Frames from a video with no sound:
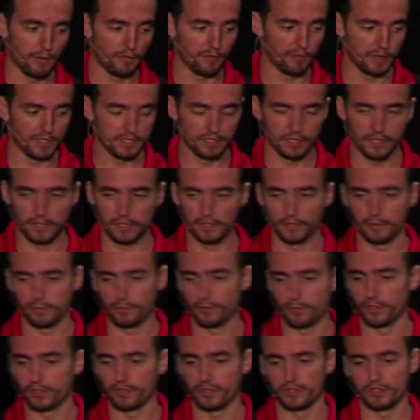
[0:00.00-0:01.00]
M F Ps and
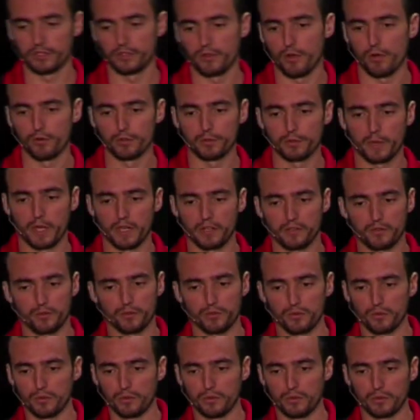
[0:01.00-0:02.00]
printers goes back
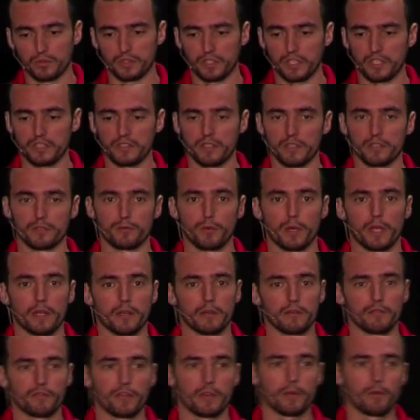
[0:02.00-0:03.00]
to sixties
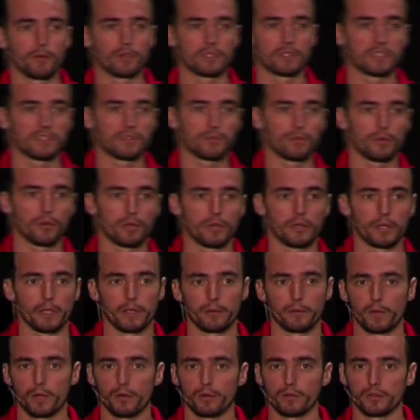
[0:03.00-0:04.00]
when there was a story
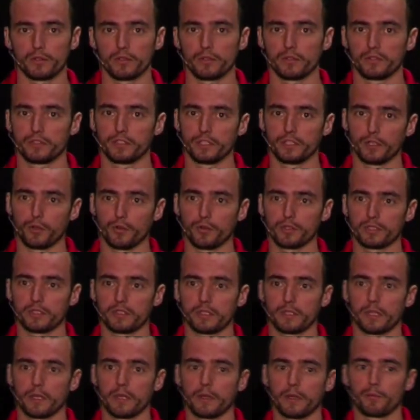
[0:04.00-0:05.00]
about Xerox
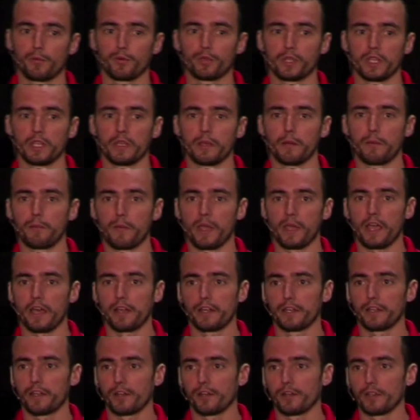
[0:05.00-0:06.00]
uh, putting
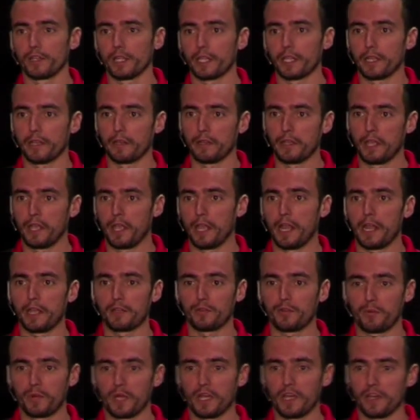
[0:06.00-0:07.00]
mechanical and
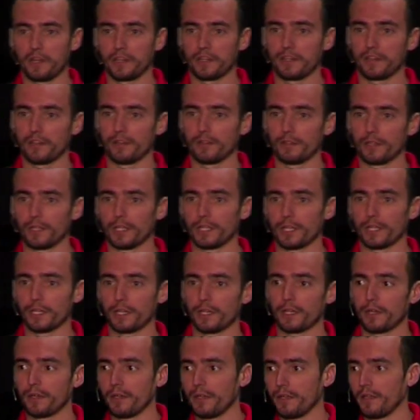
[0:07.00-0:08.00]
electromechanical
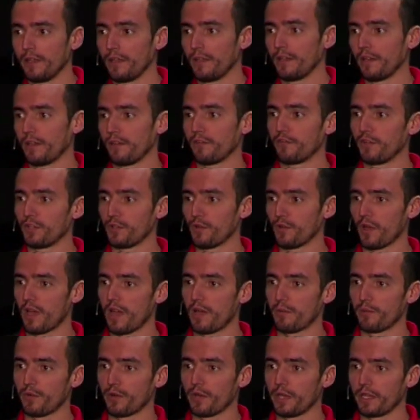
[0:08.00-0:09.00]
uh, video
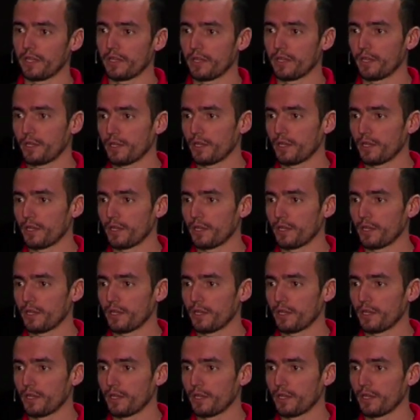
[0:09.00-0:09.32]
camera in